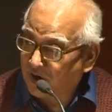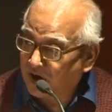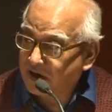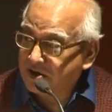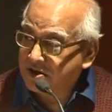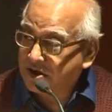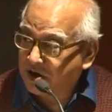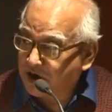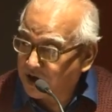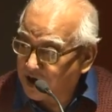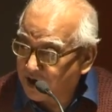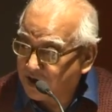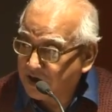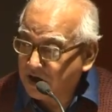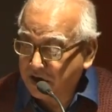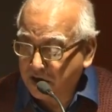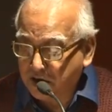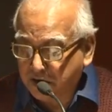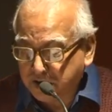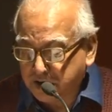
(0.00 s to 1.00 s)
as well as
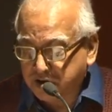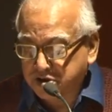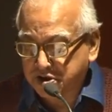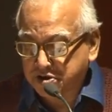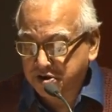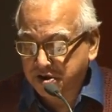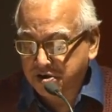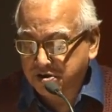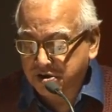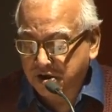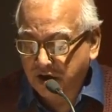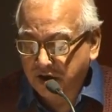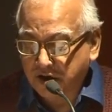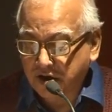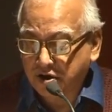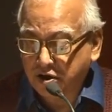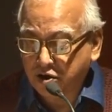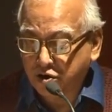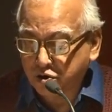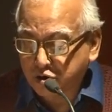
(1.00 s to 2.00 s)
creating
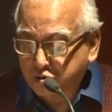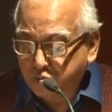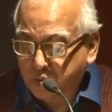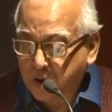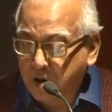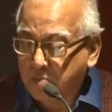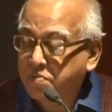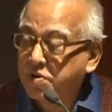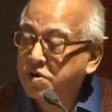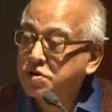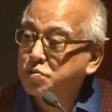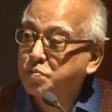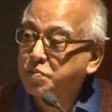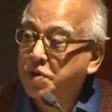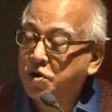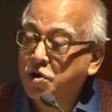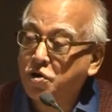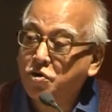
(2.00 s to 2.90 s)
indigenously, newspapers,